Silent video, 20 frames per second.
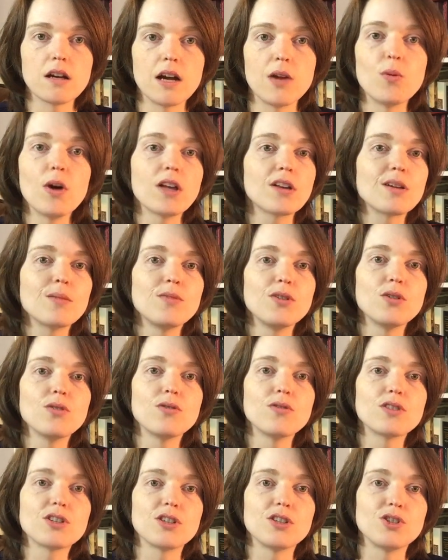I welcome
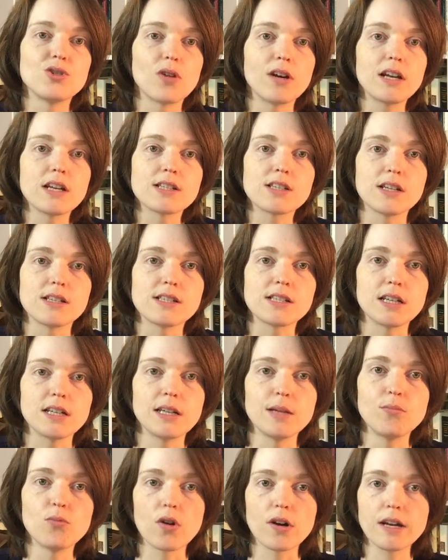you to join us on
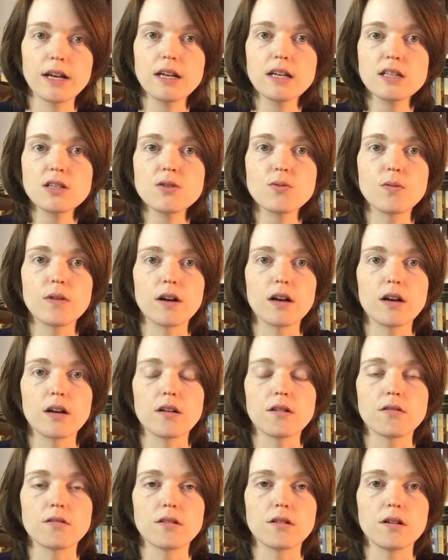Sunday mornings,
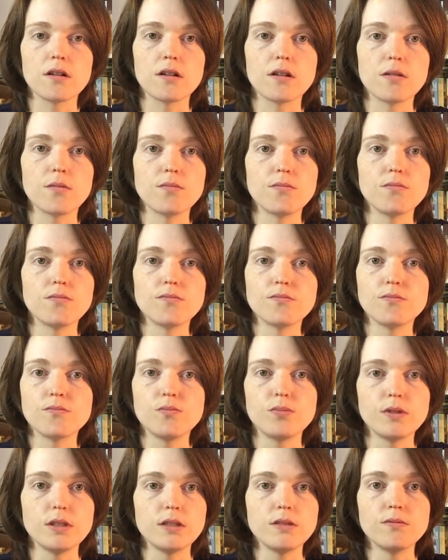where
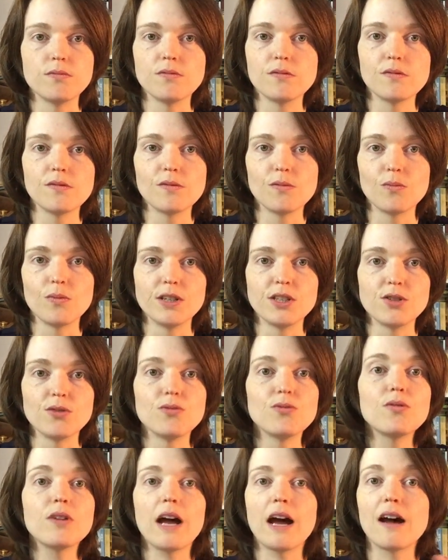we
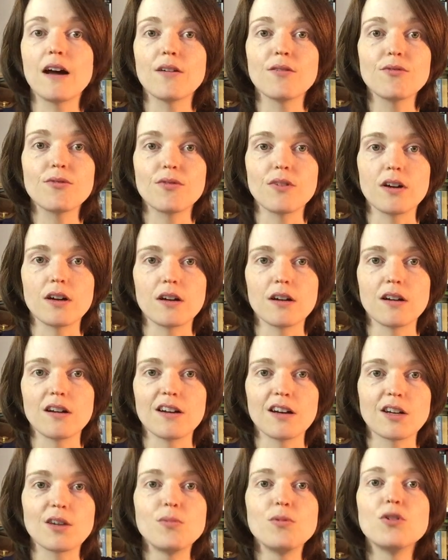do have
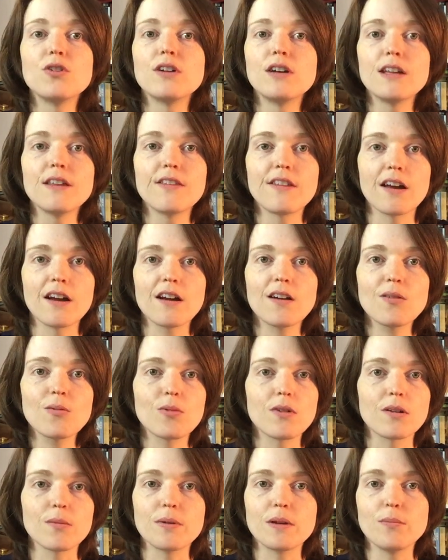a community there
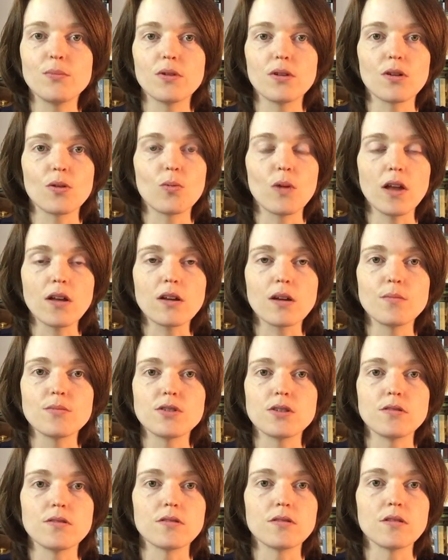where people are welcome
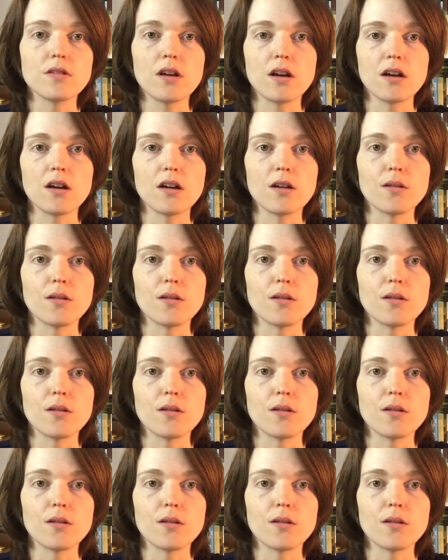to